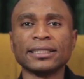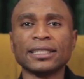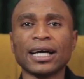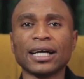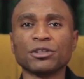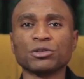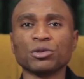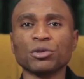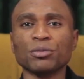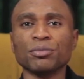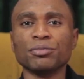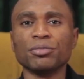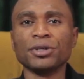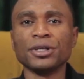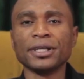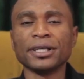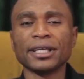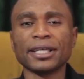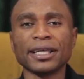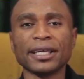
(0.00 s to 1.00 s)
that will
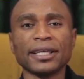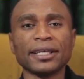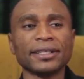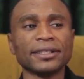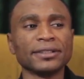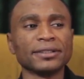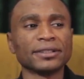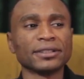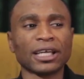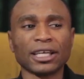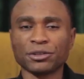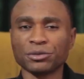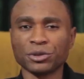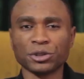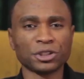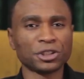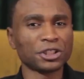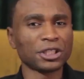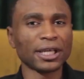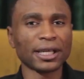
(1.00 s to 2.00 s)
bring in, that will
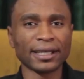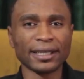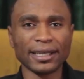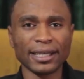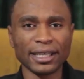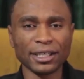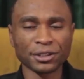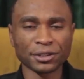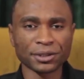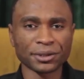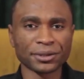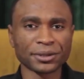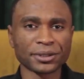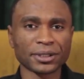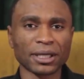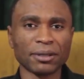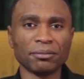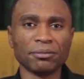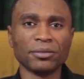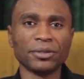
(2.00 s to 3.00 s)
shake
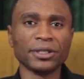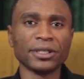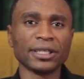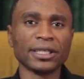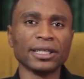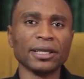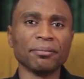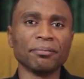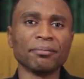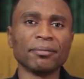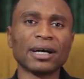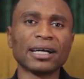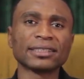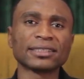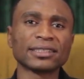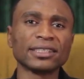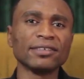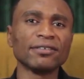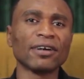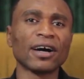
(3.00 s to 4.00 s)
nations and bring in a
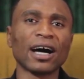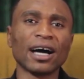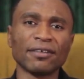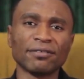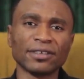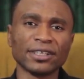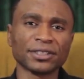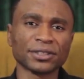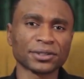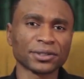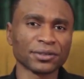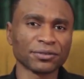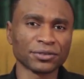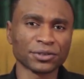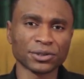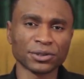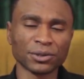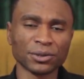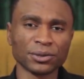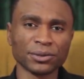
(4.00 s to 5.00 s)
massive harvest of
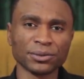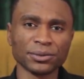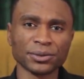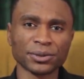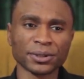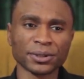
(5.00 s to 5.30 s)
souls.